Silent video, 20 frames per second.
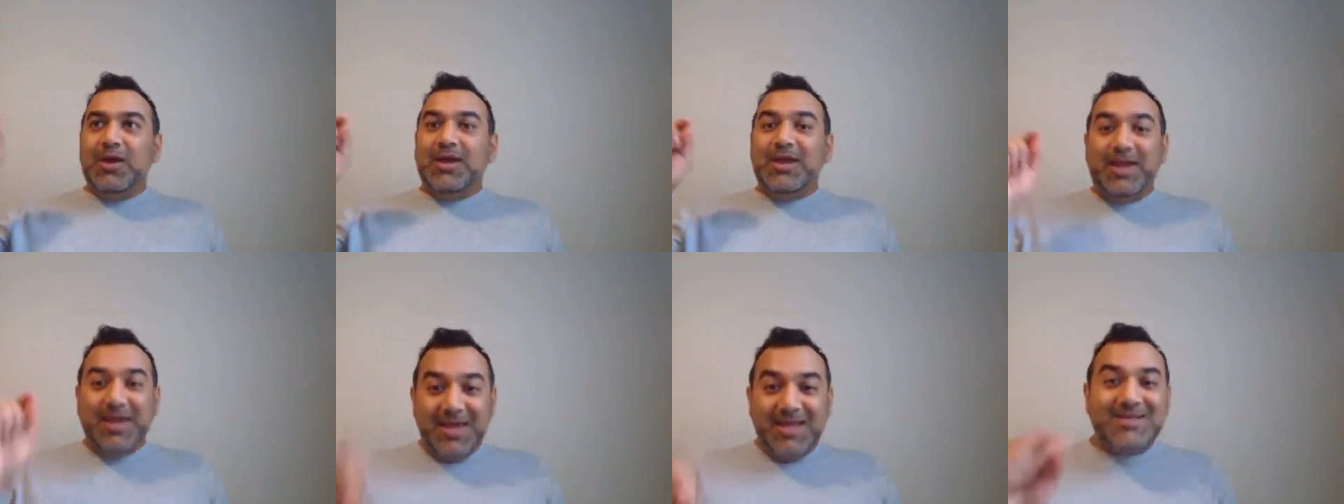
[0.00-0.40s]

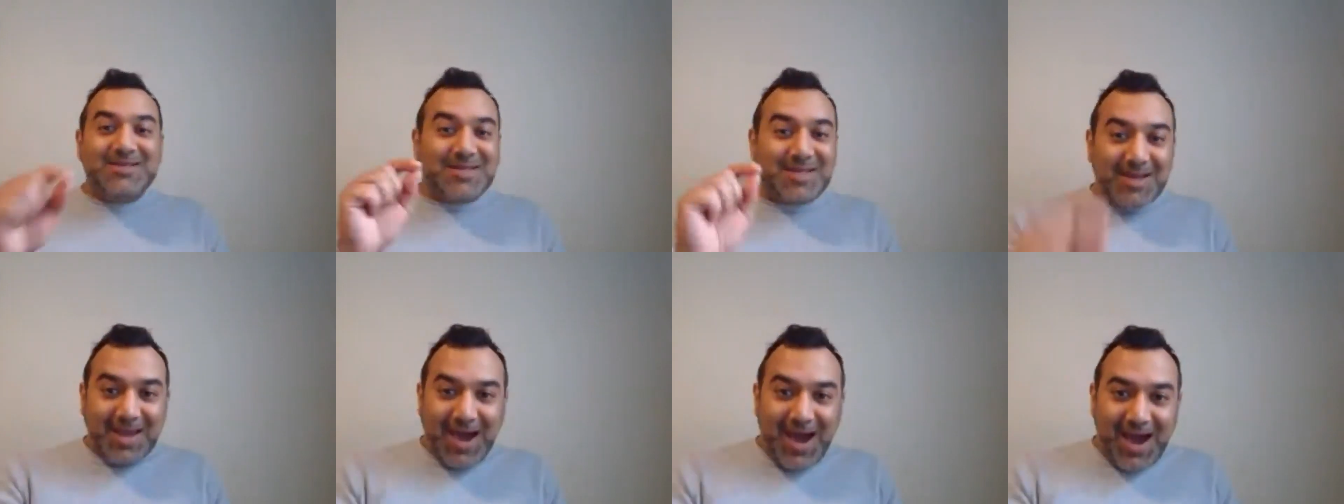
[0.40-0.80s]

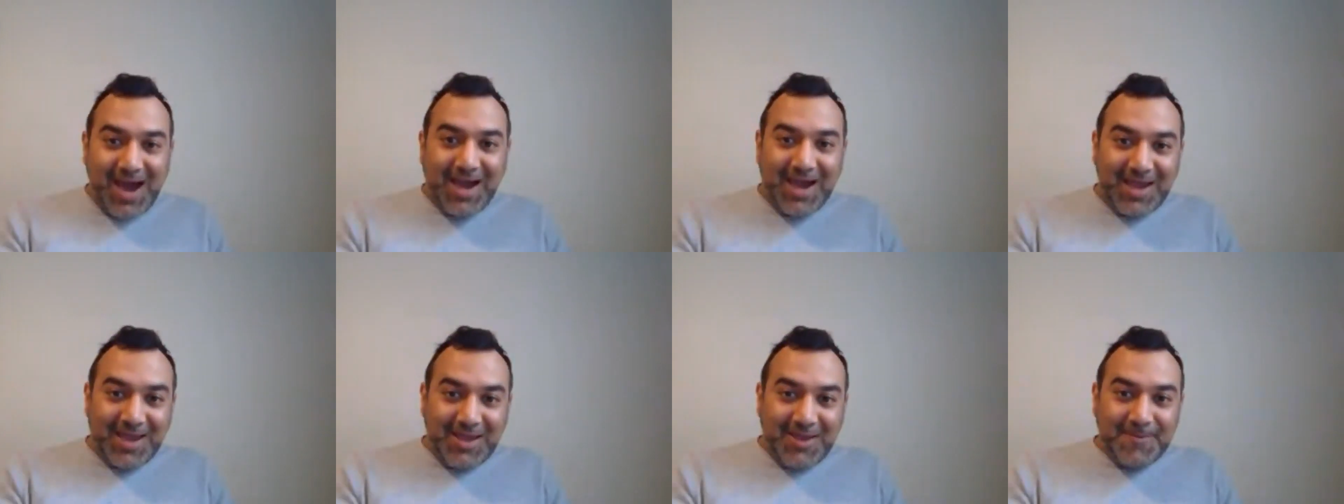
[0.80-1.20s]
He's the
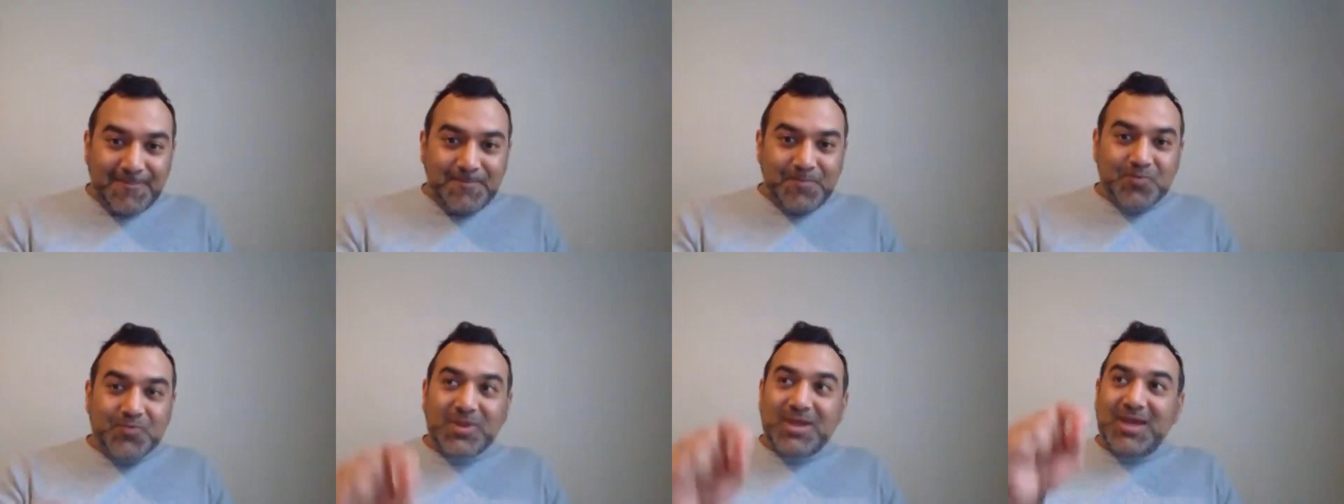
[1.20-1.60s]
guy.
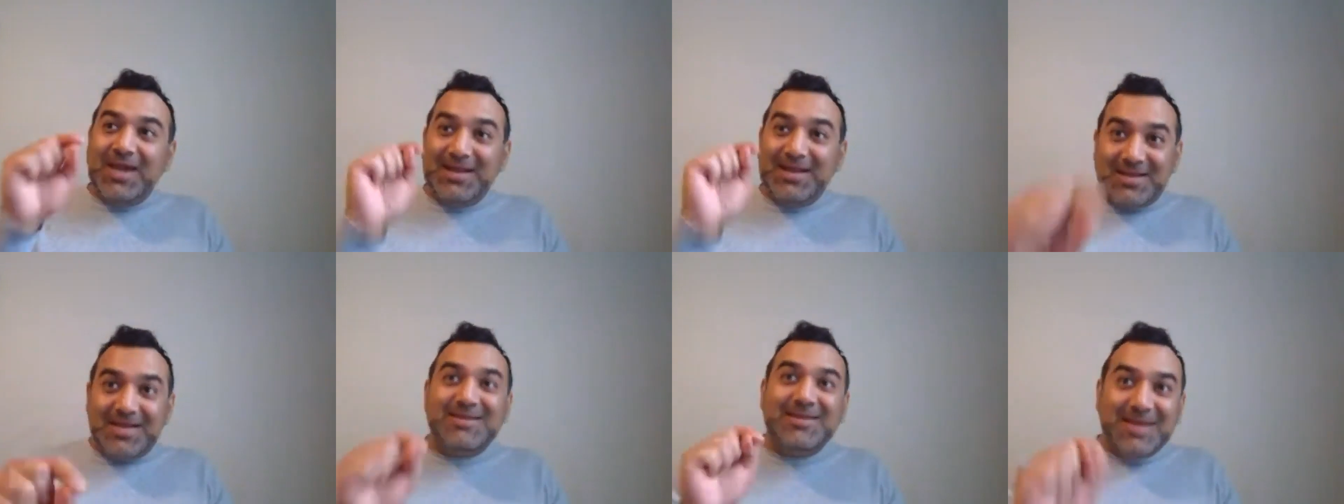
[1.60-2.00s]

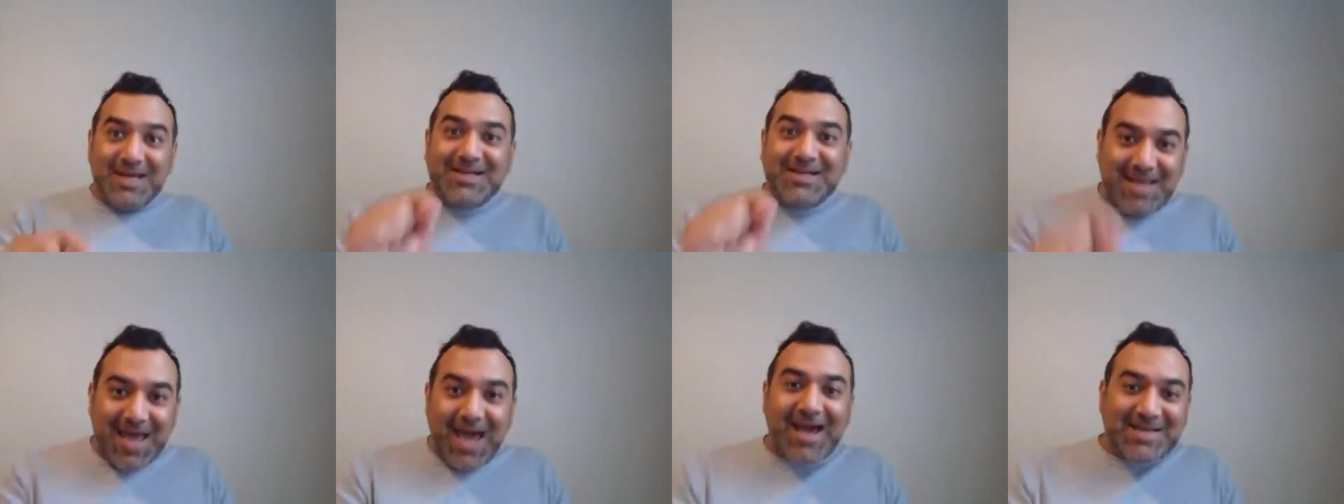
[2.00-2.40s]
He did
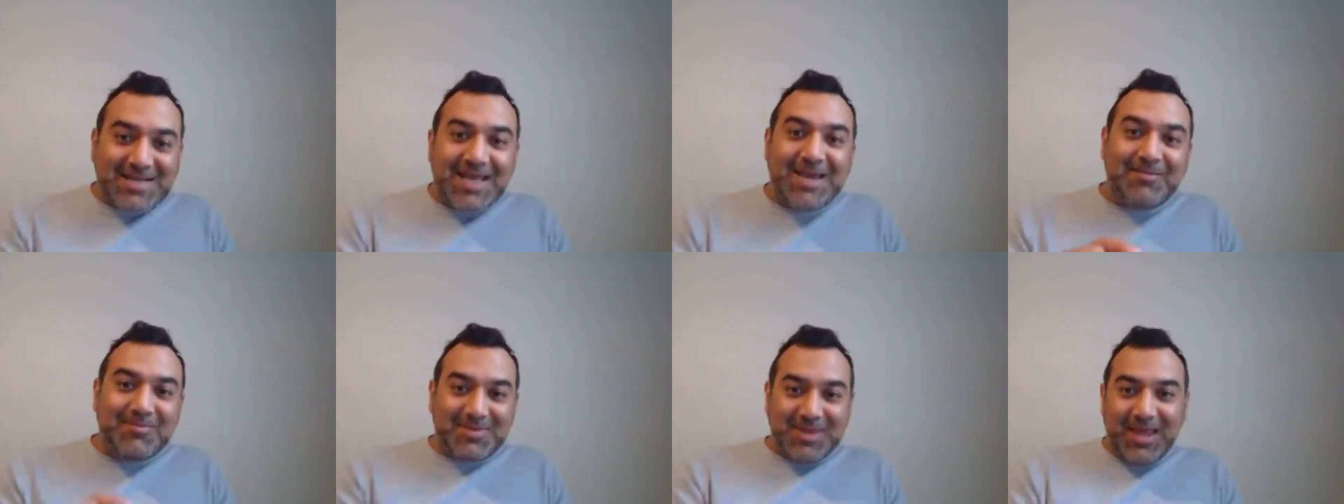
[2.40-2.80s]
the
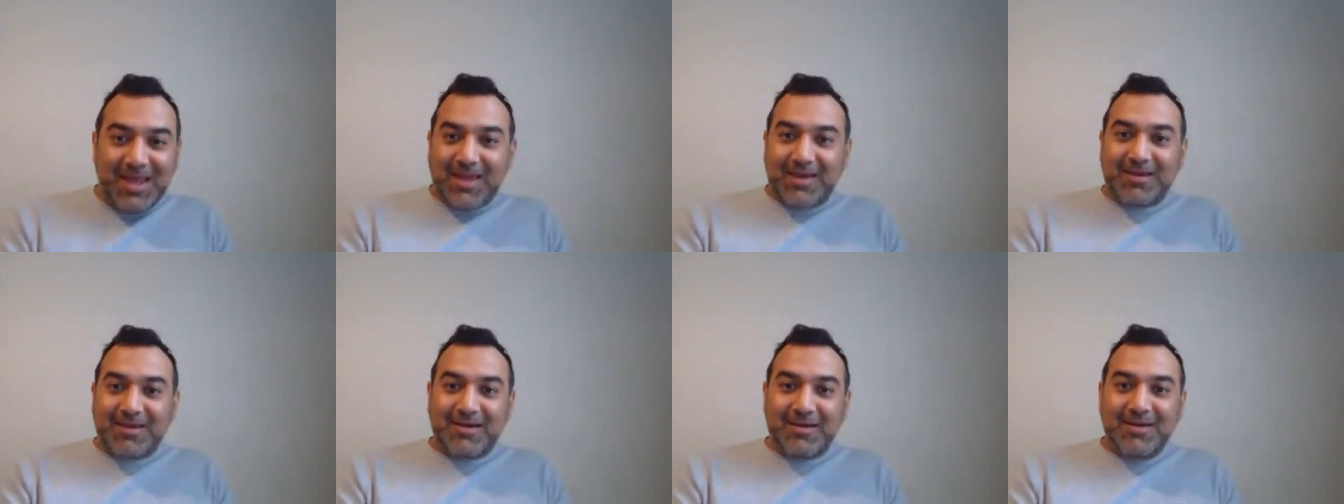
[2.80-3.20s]
exact same
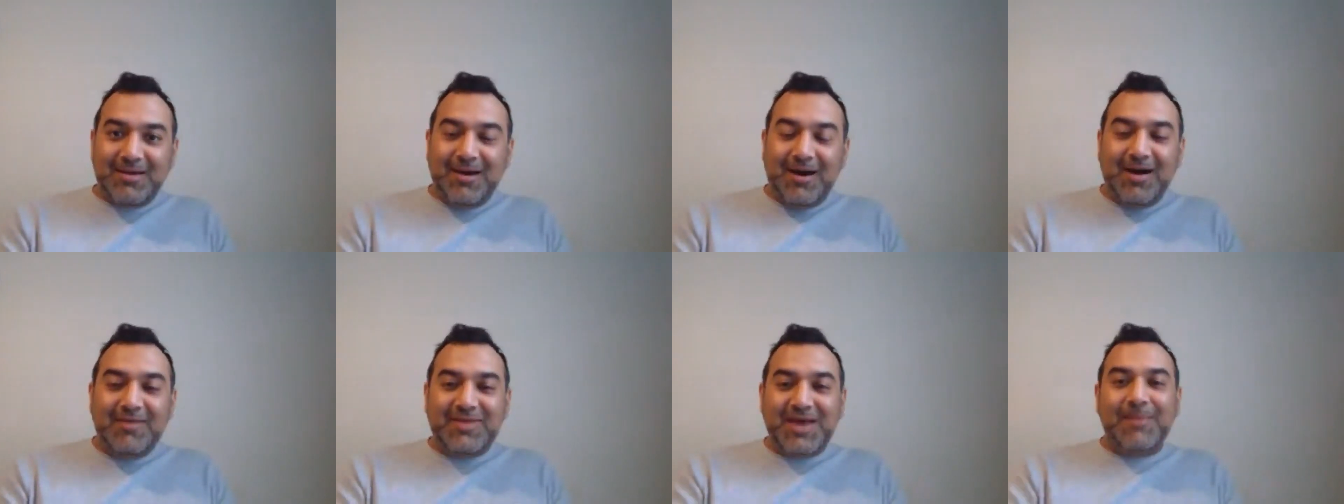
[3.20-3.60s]
thing
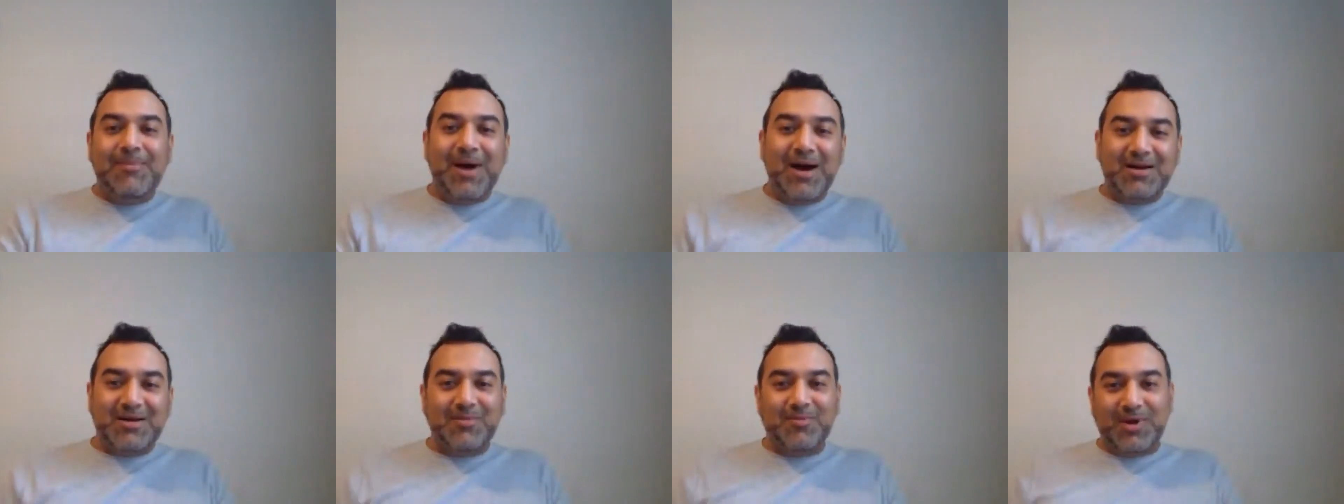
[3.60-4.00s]
on
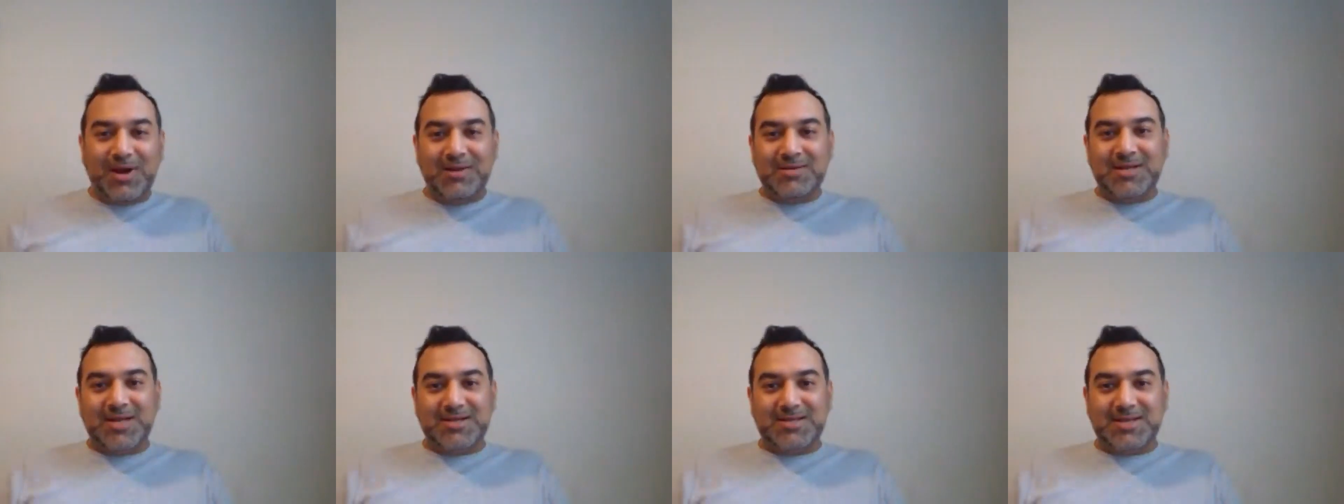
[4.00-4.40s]
that Malcolm
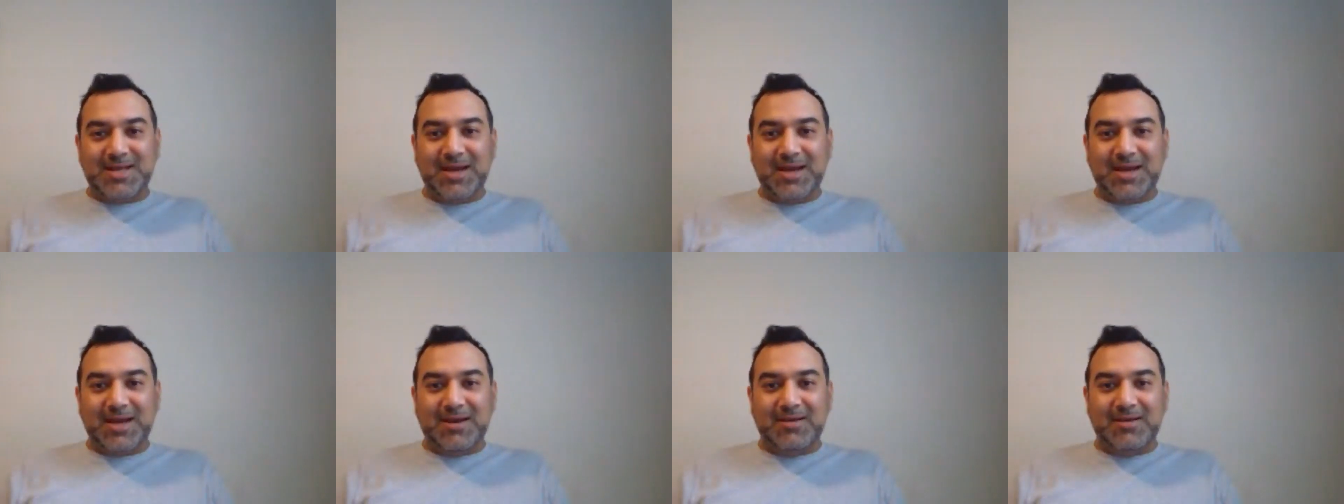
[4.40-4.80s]
Brown
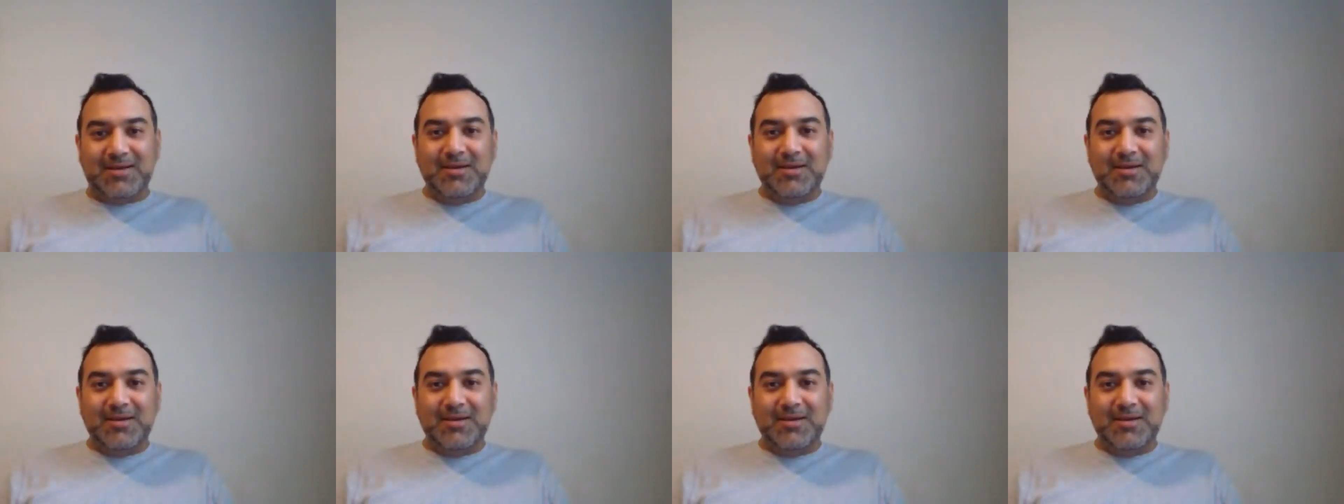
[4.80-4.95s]
touchdown.